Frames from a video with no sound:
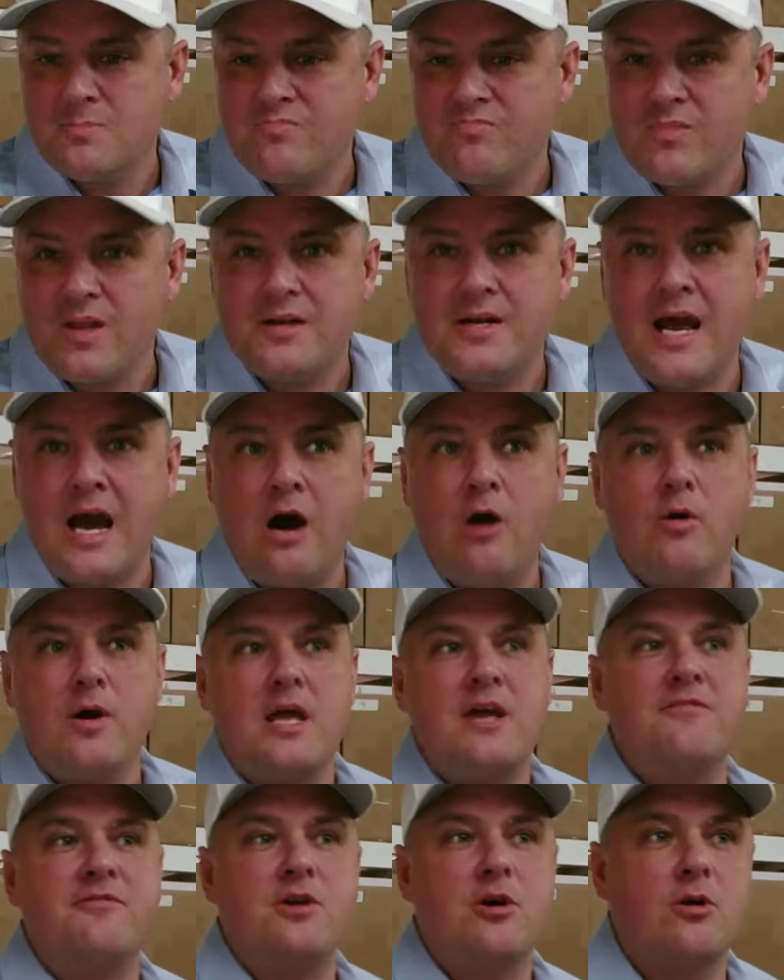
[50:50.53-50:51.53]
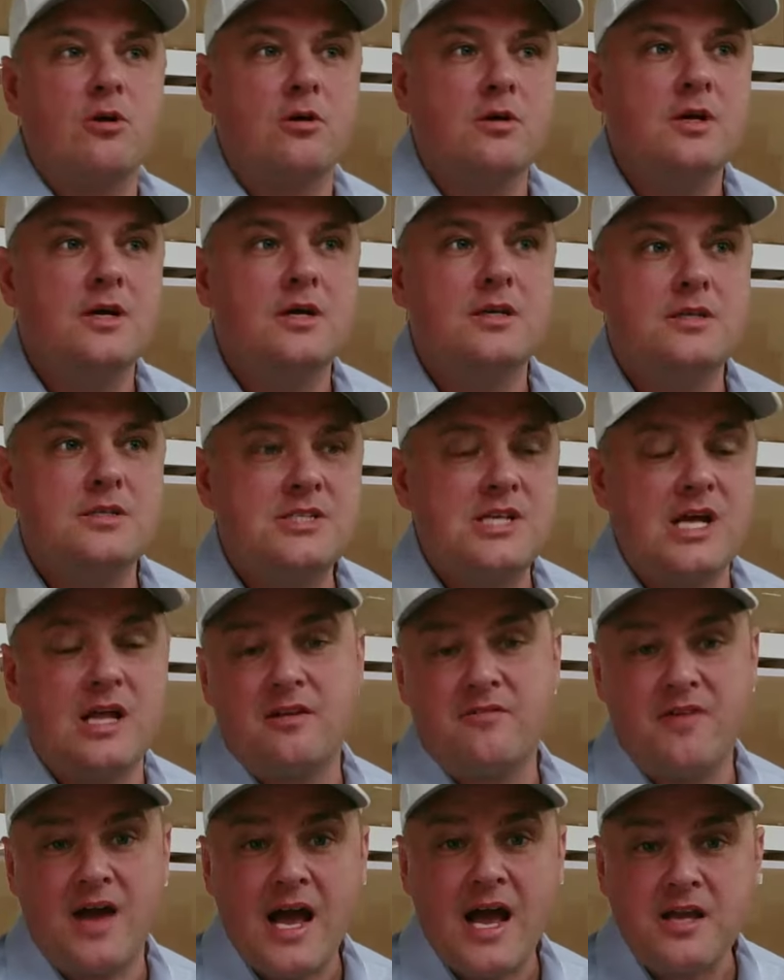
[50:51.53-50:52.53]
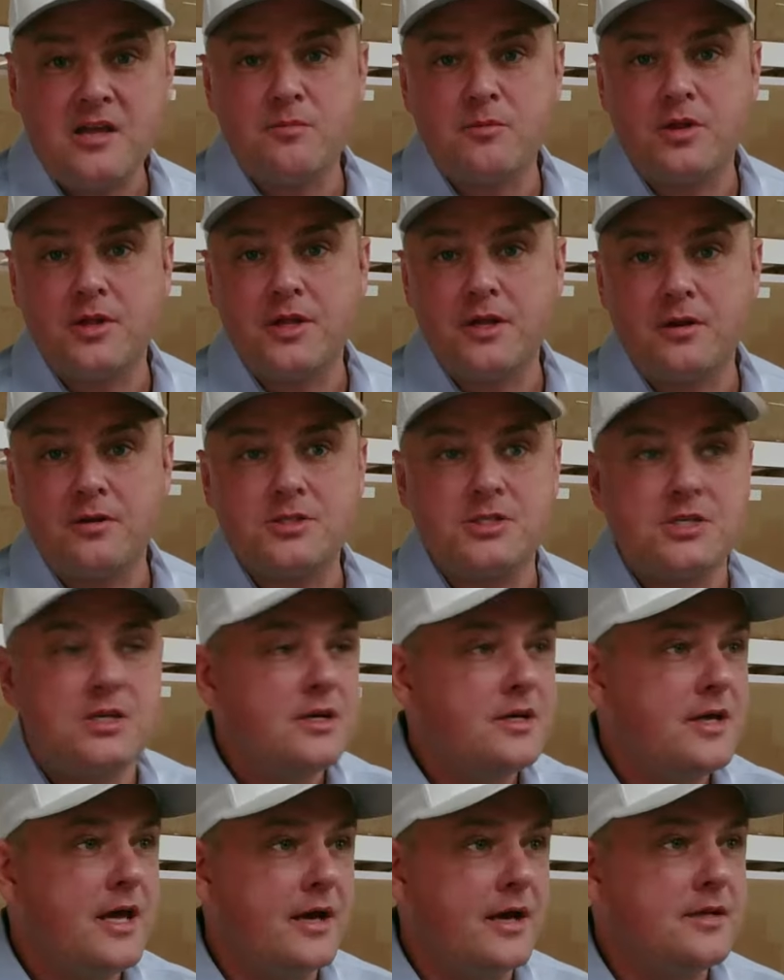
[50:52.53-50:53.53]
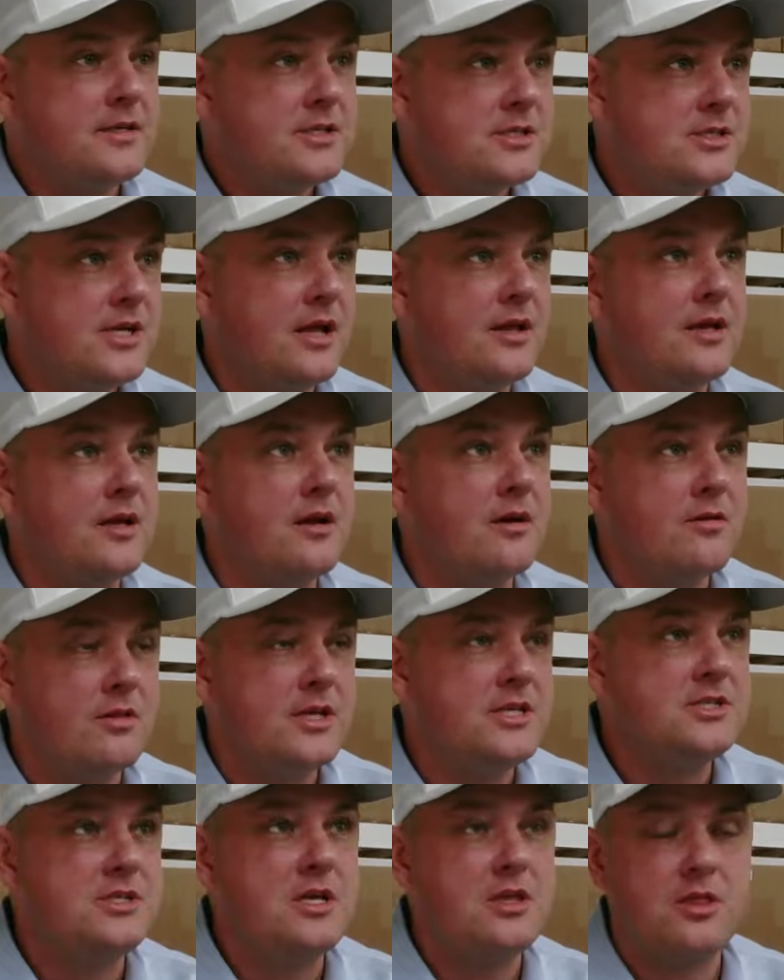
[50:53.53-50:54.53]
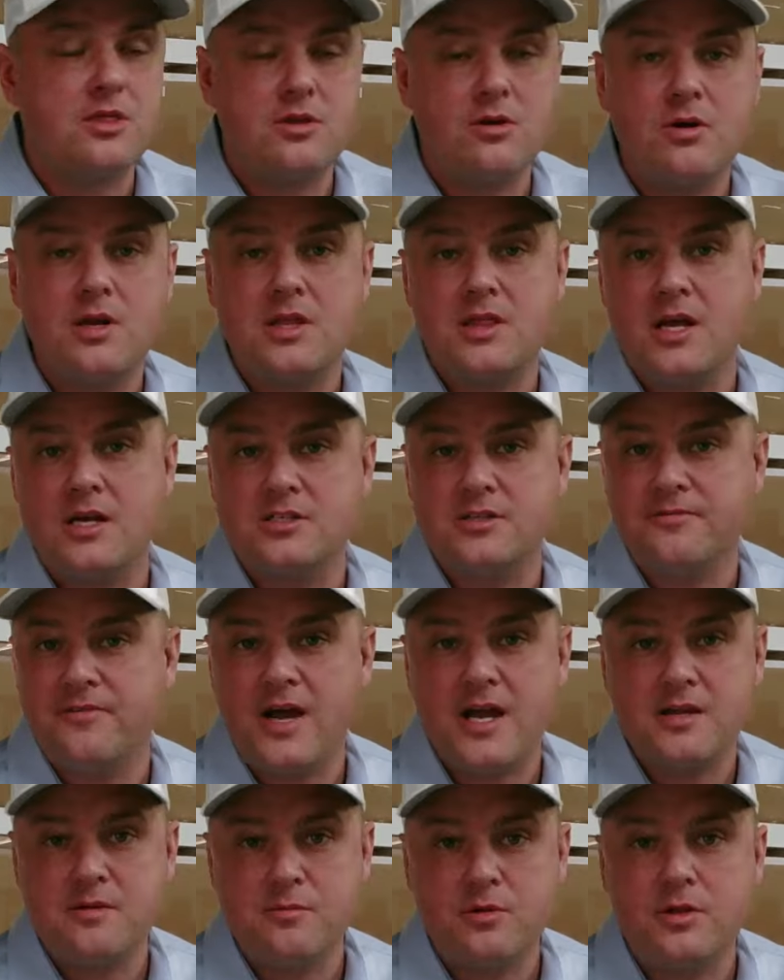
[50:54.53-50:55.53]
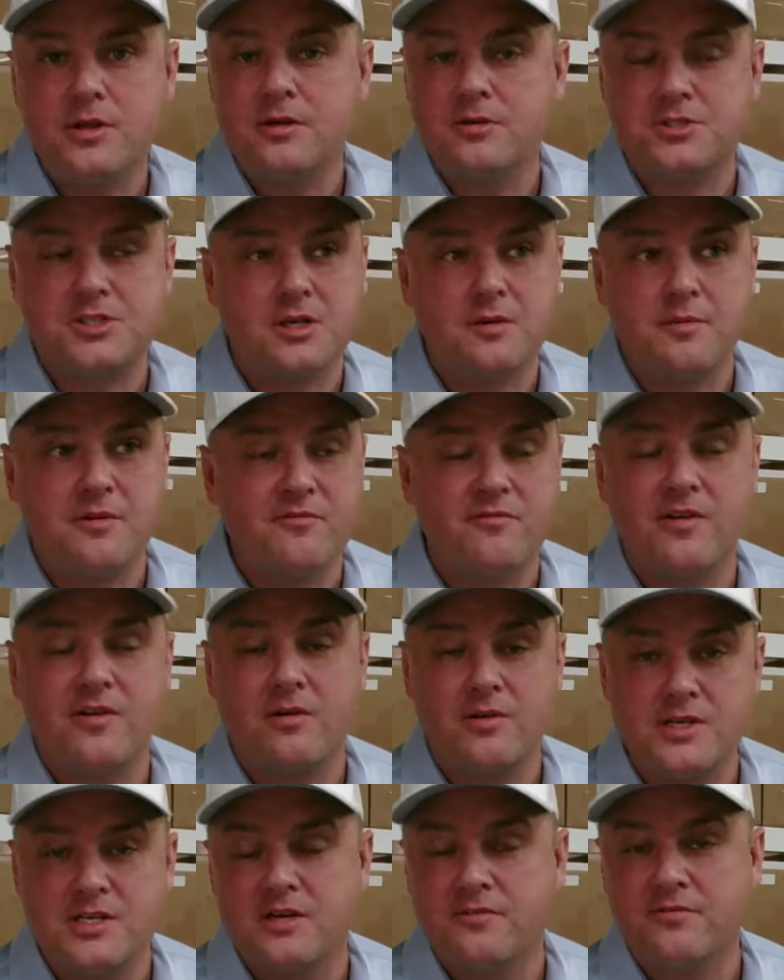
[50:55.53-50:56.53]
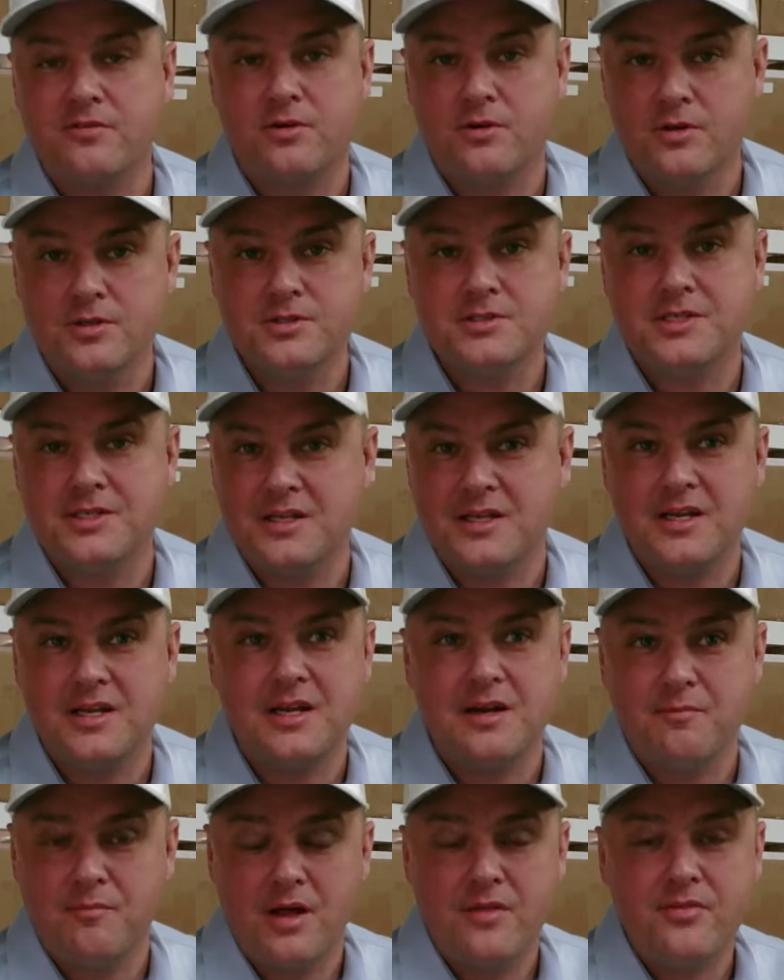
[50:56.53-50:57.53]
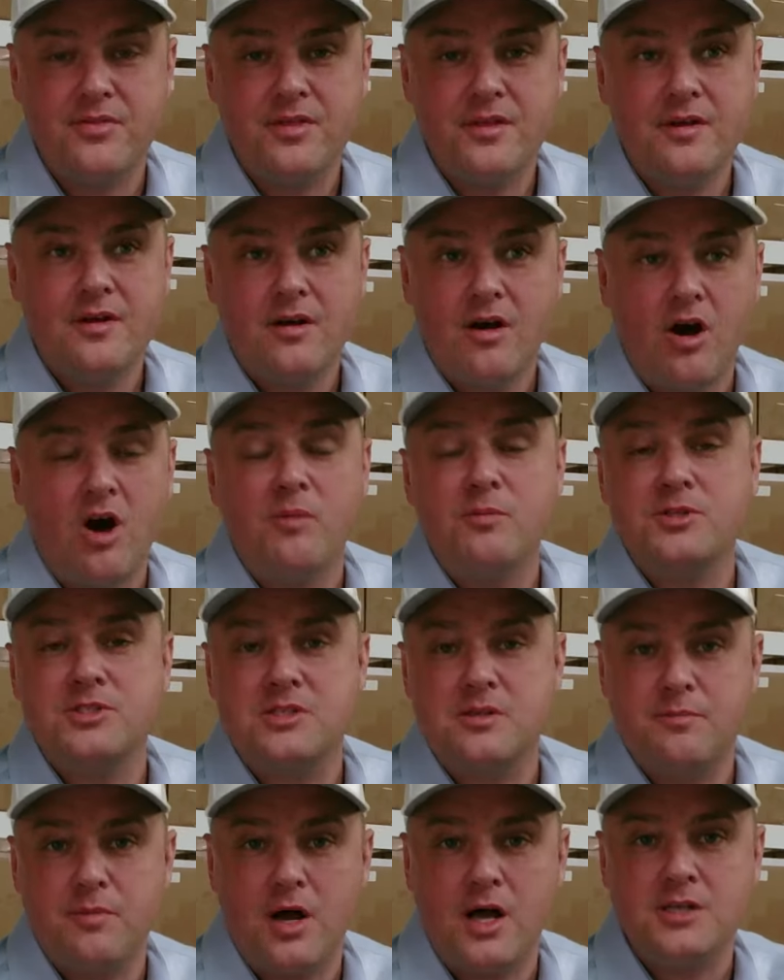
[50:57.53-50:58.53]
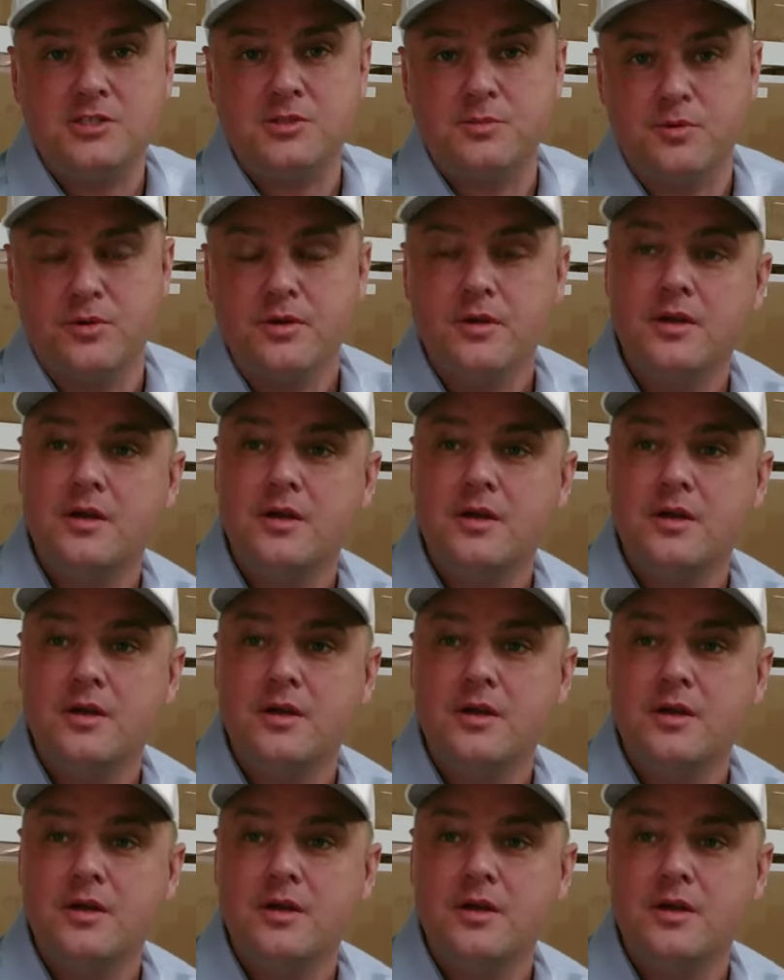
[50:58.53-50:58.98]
Now, if you're selling vacuum cleaners, listing 30,000 vacuum cleaners can be very difficult in a month, almost impossible.